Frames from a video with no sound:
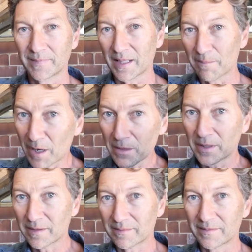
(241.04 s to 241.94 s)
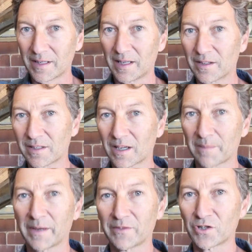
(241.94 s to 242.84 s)
At the moment, it looks like a
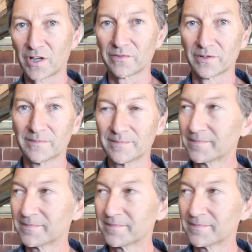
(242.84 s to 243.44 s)
bit of a trifle.